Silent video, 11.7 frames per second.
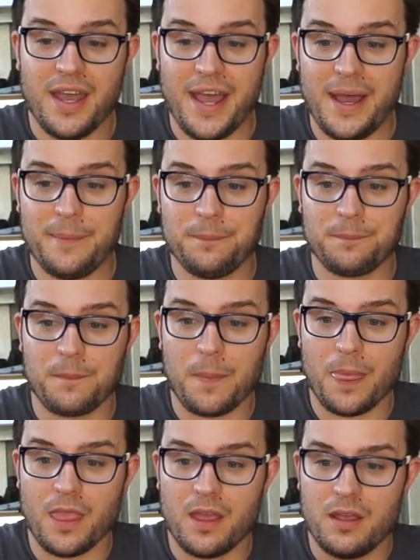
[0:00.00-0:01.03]
Um,
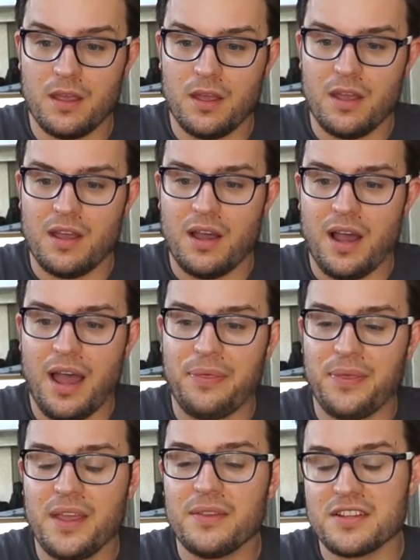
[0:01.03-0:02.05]
I
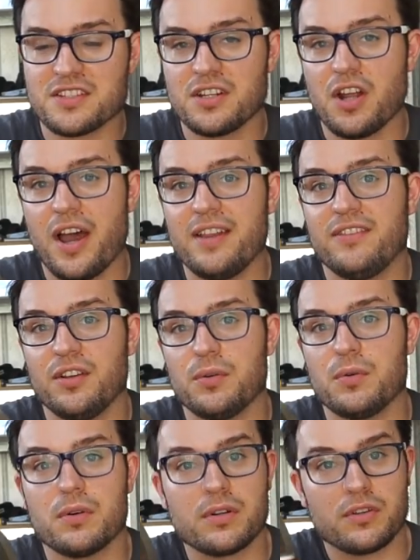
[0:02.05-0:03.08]
think that's an
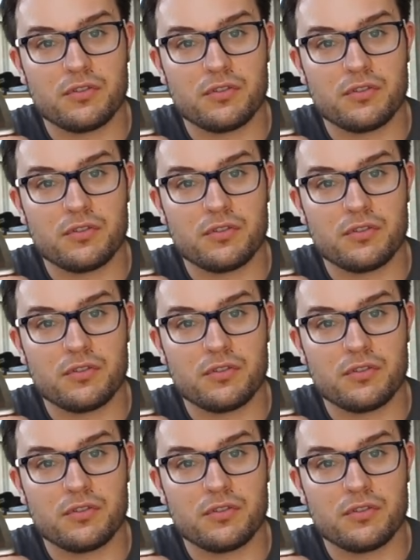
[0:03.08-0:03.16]
ideal